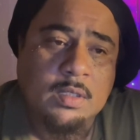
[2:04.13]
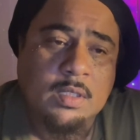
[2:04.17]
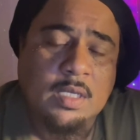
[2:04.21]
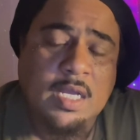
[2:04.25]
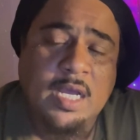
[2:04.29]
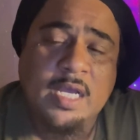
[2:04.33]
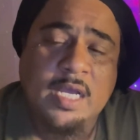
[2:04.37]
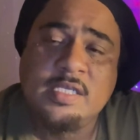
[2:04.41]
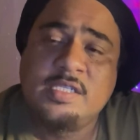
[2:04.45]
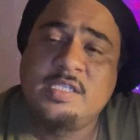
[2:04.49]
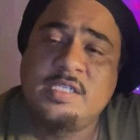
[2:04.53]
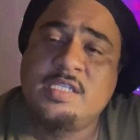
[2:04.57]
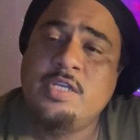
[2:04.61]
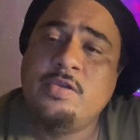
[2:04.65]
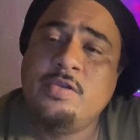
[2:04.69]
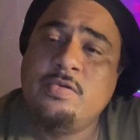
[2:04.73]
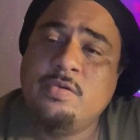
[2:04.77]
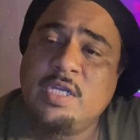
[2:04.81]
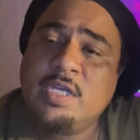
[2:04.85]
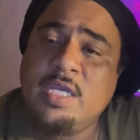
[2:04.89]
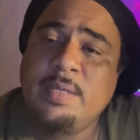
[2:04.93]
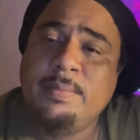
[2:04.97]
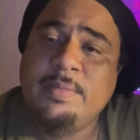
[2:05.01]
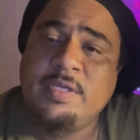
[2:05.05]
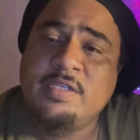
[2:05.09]
I see you
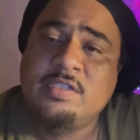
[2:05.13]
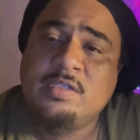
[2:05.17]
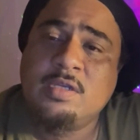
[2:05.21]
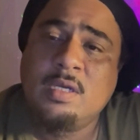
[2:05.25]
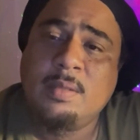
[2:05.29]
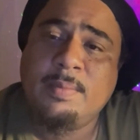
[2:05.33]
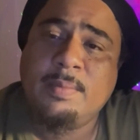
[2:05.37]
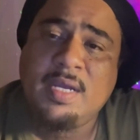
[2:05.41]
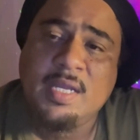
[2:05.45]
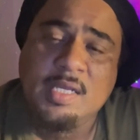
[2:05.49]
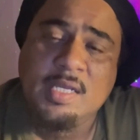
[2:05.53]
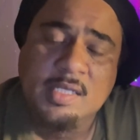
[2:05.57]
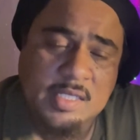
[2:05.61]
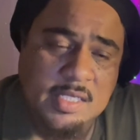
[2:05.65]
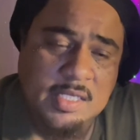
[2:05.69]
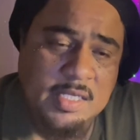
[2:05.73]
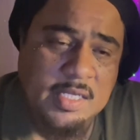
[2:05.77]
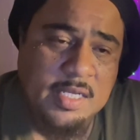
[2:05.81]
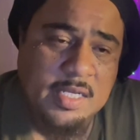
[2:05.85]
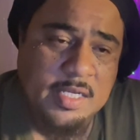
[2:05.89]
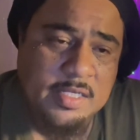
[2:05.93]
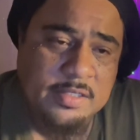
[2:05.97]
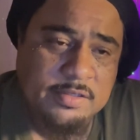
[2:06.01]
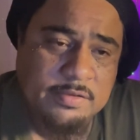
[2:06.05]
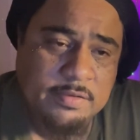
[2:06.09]
give me some
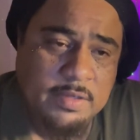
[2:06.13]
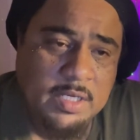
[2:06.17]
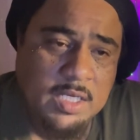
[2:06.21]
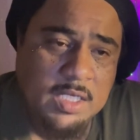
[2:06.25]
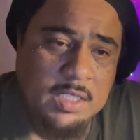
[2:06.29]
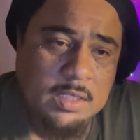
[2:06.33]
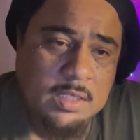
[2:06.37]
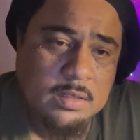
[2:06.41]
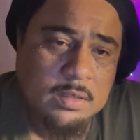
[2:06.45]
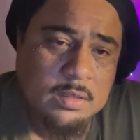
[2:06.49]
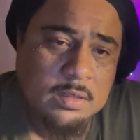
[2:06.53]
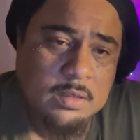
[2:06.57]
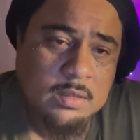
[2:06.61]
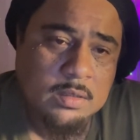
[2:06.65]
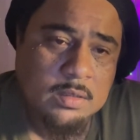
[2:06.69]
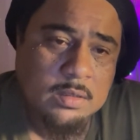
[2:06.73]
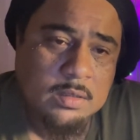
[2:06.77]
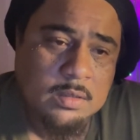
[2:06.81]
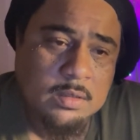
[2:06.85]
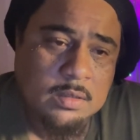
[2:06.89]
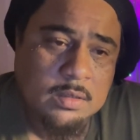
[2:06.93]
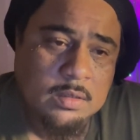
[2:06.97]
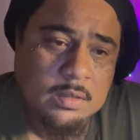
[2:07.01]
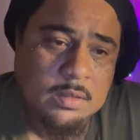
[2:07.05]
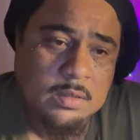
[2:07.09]
ideas, right?
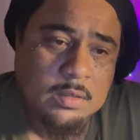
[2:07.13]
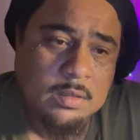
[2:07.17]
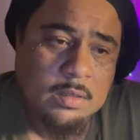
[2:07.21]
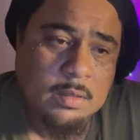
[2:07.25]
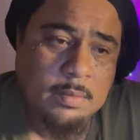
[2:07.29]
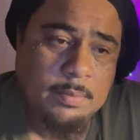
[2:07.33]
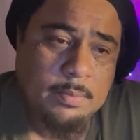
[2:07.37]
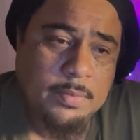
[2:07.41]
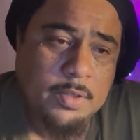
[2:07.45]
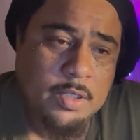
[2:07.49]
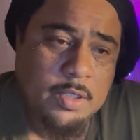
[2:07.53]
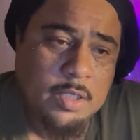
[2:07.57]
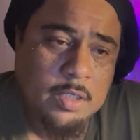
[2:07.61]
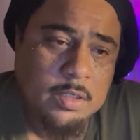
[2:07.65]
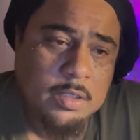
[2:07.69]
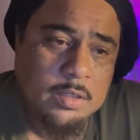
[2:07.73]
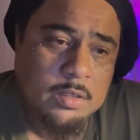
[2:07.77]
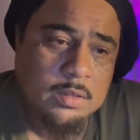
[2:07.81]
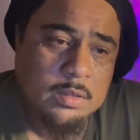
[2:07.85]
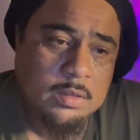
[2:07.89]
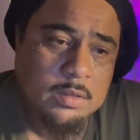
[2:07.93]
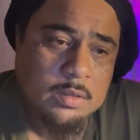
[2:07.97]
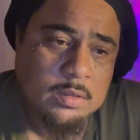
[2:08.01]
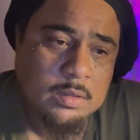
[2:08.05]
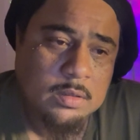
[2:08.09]
But
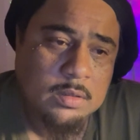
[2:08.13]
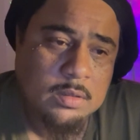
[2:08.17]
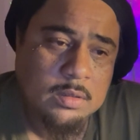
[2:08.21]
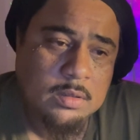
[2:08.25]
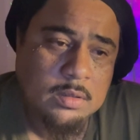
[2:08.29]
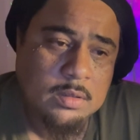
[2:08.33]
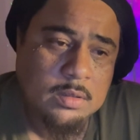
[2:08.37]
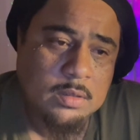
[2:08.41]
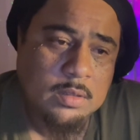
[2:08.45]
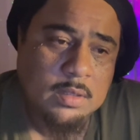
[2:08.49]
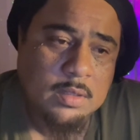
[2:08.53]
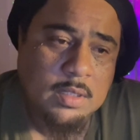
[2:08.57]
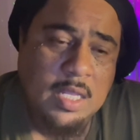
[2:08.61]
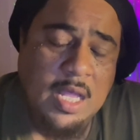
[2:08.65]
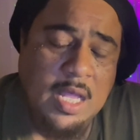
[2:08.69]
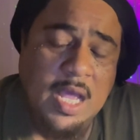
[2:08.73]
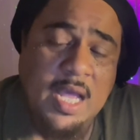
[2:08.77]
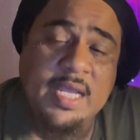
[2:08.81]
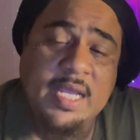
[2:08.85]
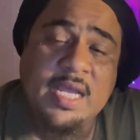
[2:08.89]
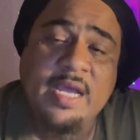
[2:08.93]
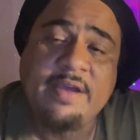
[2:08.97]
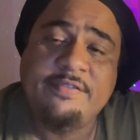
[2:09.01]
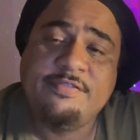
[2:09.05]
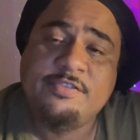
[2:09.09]
I
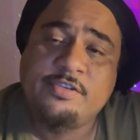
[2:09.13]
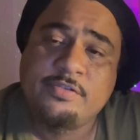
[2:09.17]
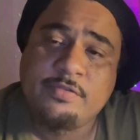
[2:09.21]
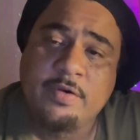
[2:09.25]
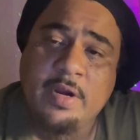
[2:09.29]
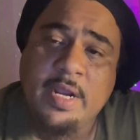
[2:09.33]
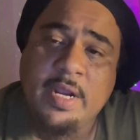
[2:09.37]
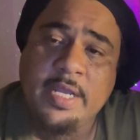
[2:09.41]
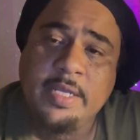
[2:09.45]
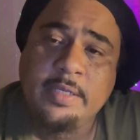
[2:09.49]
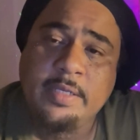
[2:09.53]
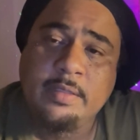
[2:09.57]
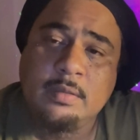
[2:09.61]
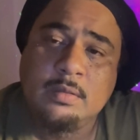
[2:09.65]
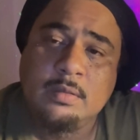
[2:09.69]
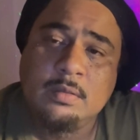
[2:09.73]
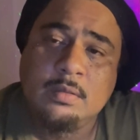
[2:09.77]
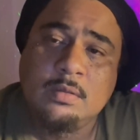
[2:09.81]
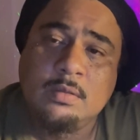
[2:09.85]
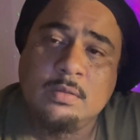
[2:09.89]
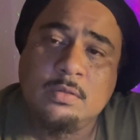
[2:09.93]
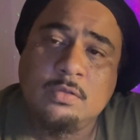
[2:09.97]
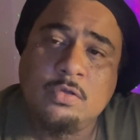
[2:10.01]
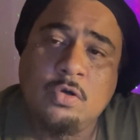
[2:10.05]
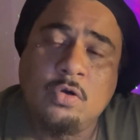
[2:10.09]
have tried
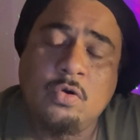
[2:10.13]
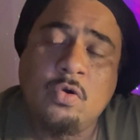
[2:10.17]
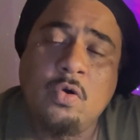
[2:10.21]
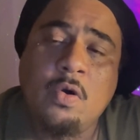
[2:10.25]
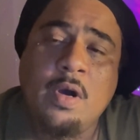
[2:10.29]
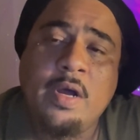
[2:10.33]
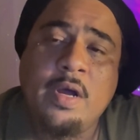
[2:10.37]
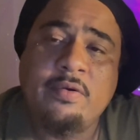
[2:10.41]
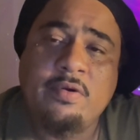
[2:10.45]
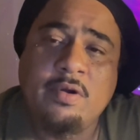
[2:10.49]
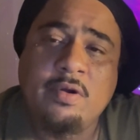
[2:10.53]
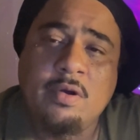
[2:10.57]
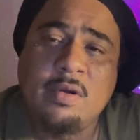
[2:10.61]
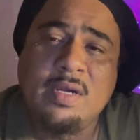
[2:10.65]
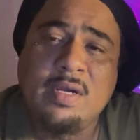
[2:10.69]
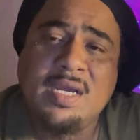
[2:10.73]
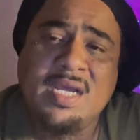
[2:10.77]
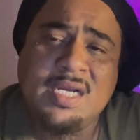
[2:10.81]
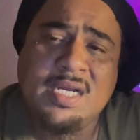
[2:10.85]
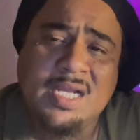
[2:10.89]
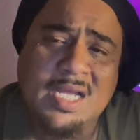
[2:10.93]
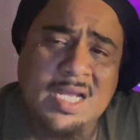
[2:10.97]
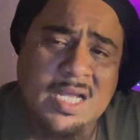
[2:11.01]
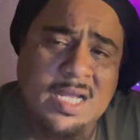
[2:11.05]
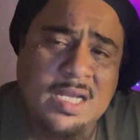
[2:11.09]
to go around
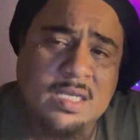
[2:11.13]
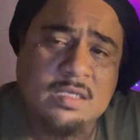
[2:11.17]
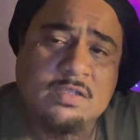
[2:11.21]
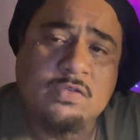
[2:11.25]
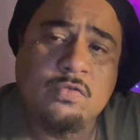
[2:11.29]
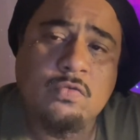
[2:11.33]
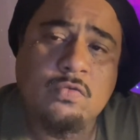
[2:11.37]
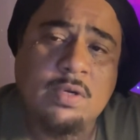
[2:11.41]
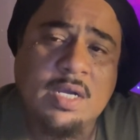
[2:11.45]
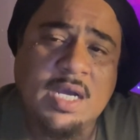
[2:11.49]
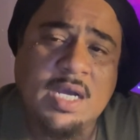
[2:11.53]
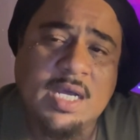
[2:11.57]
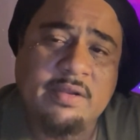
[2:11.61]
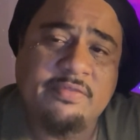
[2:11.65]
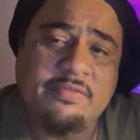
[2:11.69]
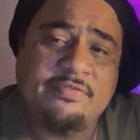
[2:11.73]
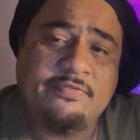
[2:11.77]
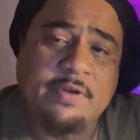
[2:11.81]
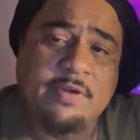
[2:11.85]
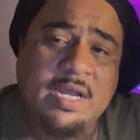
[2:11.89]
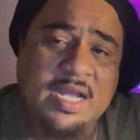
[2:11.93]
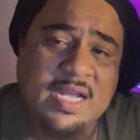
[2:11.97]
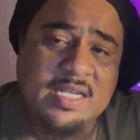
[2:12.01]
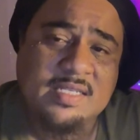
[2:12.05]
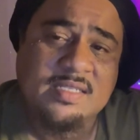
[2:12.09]
and ask who got the
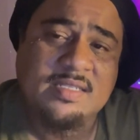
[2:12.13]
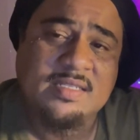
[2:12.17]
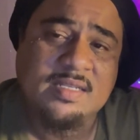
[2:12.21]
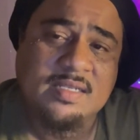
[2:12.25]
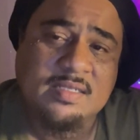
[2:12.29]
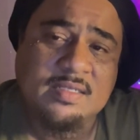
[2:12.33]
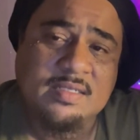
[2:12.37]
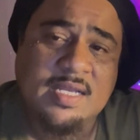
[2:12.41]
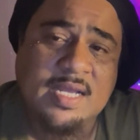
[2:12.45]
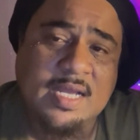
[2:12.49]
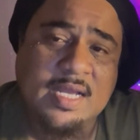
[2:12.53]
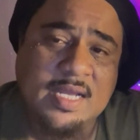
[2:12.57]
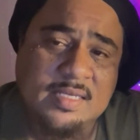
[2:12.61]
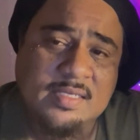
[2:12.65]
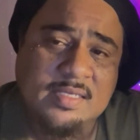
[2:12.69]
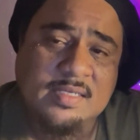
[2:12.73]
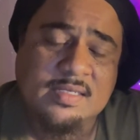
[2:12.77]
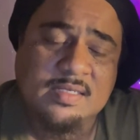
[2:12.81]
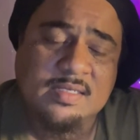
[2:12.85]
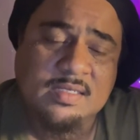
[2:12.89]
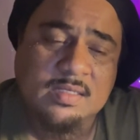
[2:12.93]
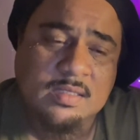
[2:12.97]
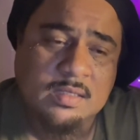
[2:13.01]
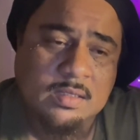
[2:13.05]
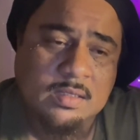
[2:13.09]
fastest horse.